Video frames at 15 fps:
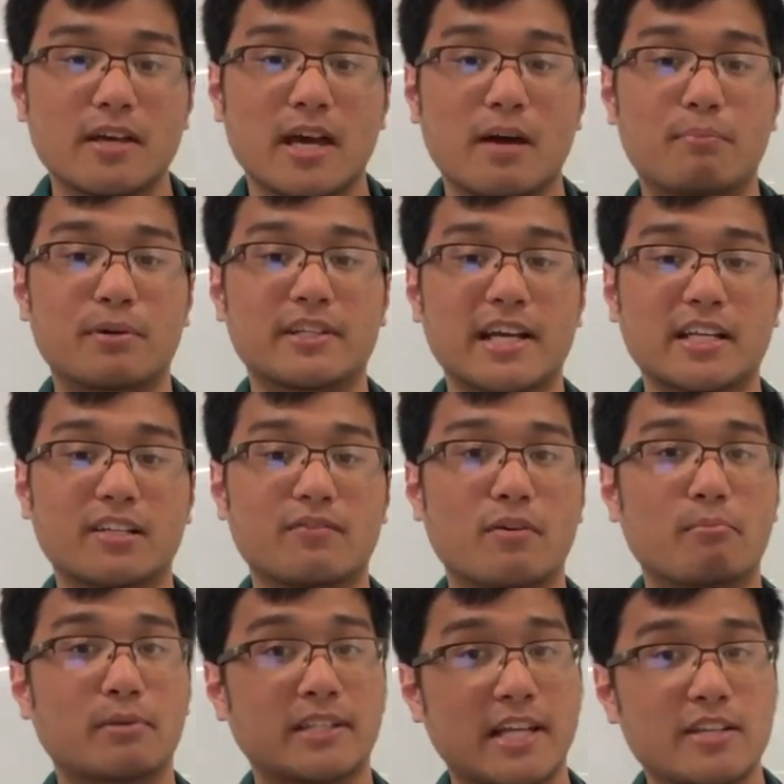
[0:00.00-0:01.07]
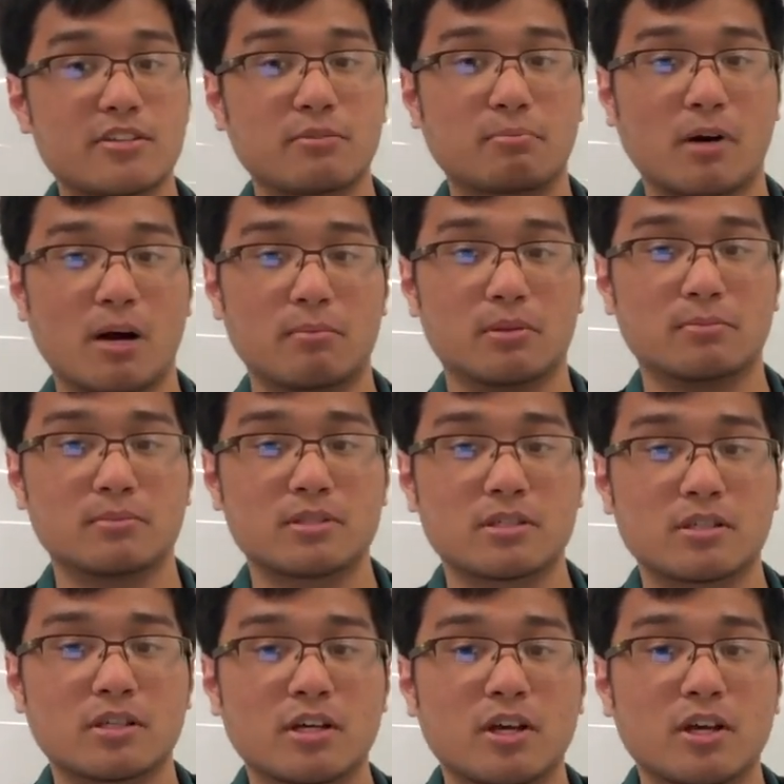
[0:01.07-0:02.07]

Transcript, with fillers: and protect them from potential problems.